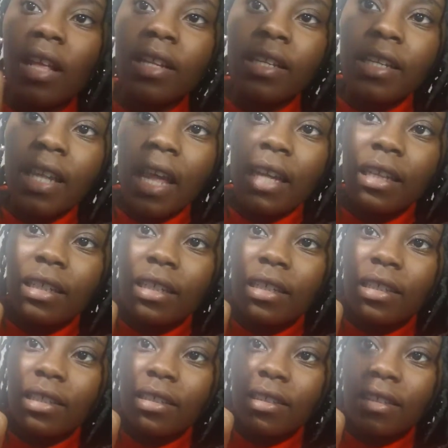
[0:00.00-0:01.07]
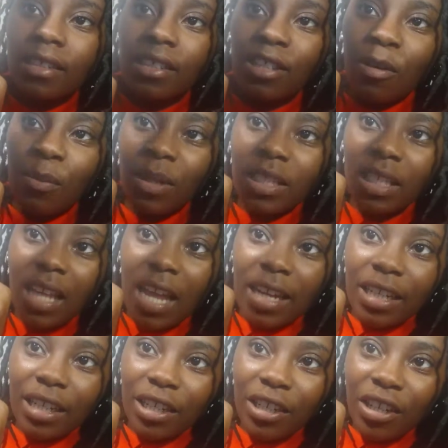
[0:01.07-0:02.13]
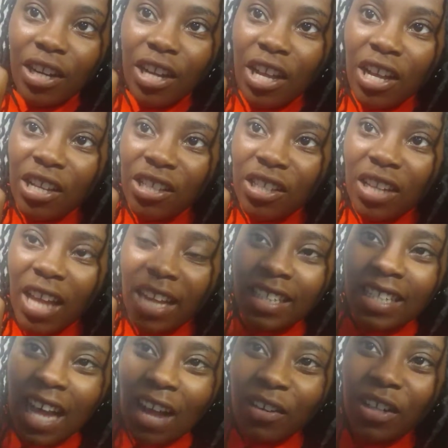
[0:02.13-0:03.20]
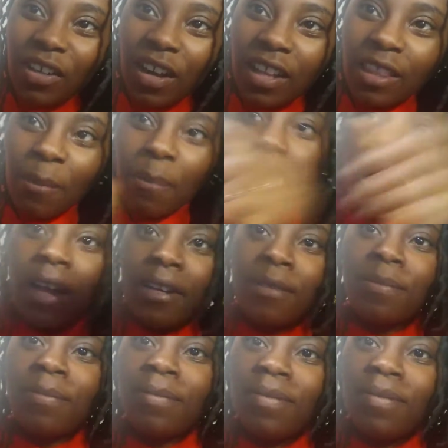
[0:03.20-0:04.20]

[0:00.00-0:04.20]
Like so much light in here. So like down here at the bottom.